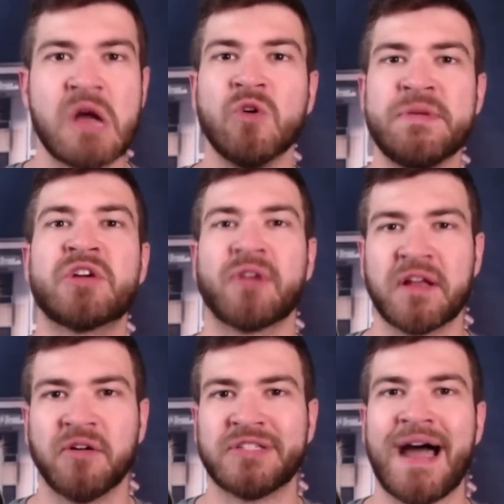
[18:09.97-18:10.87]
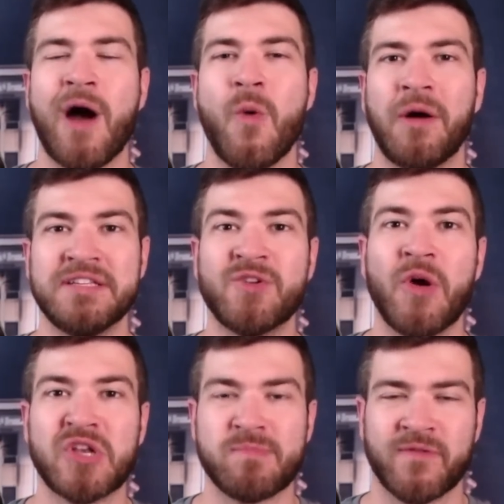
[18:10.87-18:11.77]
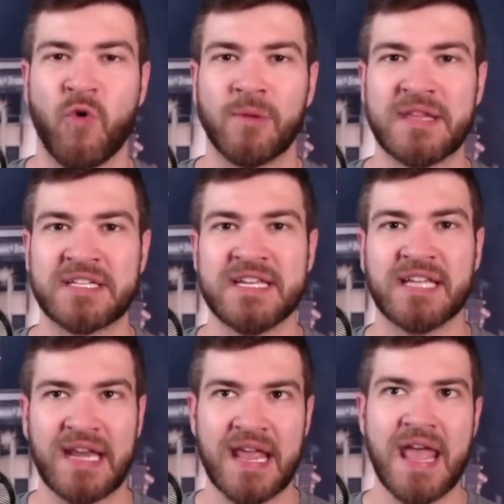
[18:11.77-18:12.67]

will be critical to how well he's going to perform this season.